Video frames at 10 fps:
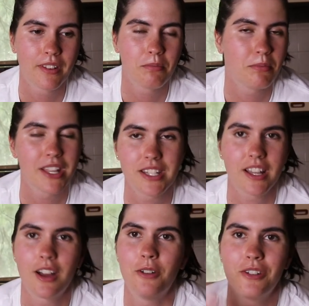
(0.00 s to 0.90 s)
But that's
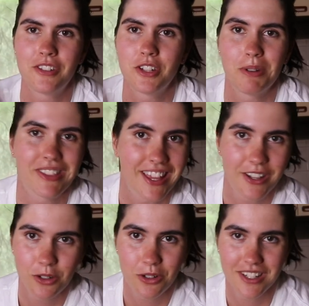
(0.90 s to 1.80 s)
like a whole other topic that I
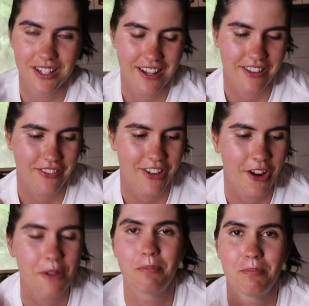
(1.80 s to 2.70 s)
can talk in another
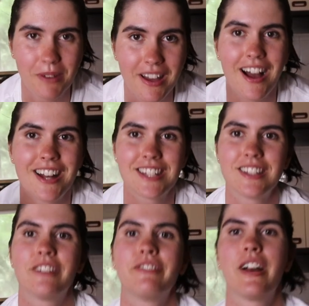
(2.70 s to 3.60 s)
video. But I just
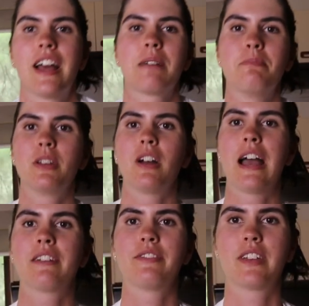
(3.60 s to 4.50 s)
love, like, a big
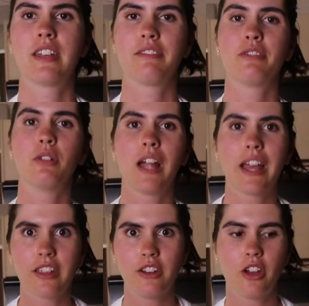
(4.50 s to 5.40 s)
advocate for,
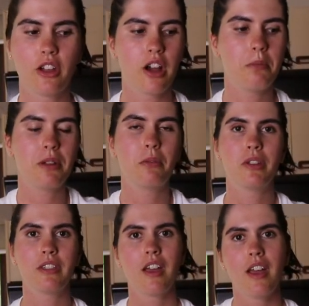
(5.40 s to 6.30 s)
like, you know, helping
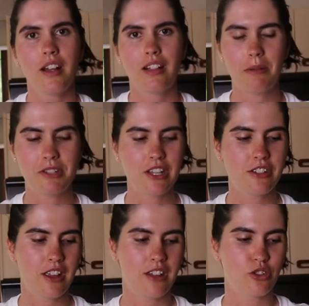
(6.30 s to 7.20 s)
with climate
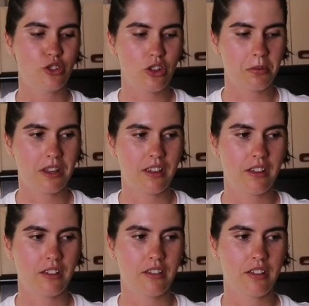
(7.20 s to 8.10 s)
change and
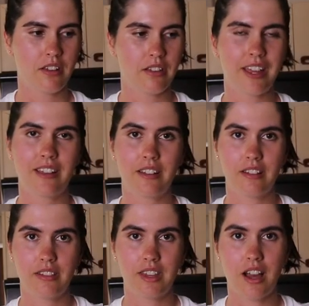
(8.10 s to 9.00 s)
stopping like
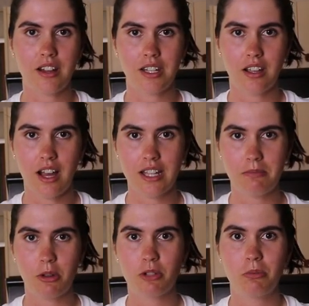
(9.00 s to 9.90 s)
the Arctic ice
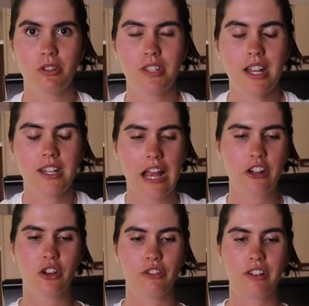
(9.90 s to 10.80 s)
melting, because that
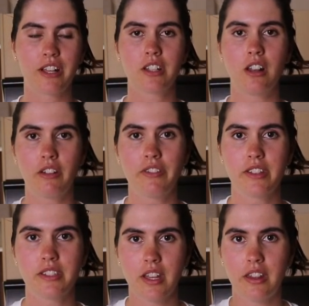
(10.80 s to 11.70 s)
actually reflects a lot of
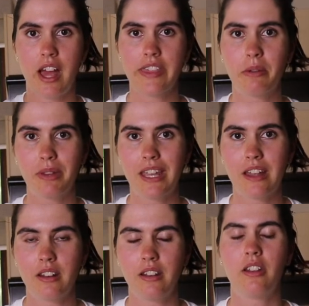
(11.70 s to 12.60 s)
the sunlight that we
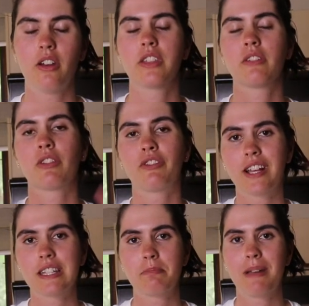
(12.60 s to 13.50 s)
get in Earth. It
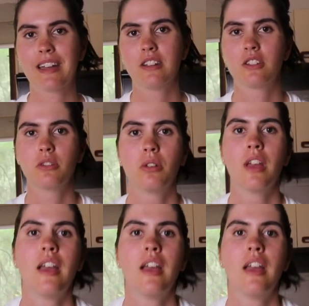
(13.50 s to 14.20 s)
reflects it back into